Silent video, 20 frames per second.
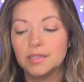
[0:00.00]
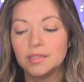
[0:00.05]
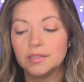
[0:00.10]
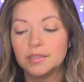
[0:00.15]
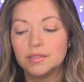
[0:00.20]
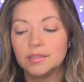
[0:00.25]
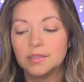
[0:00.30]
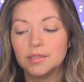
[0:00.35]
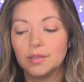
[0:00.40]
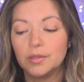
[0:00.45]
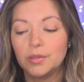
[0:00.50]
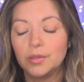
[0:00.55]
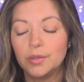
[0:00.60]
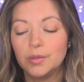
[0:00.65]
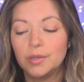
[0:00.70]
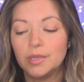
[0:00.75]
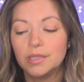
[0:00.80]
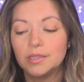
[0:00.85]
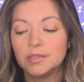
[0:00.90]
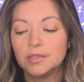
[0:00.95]
the
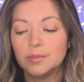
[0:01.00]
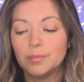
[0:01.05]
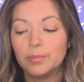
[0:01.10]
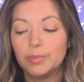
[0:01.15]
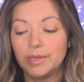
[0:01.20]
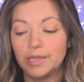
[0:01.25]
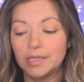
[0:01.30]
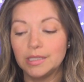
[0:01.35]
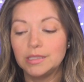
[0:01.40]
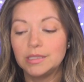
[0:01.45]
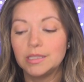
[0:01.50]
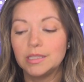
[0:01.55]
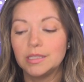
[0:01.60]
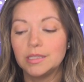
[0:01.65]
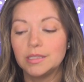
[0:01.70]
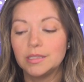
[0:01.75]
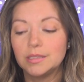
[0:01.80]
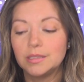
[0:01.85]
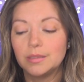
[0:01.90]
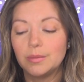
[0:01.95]
secluded
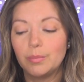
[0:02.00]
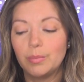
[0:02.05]
places,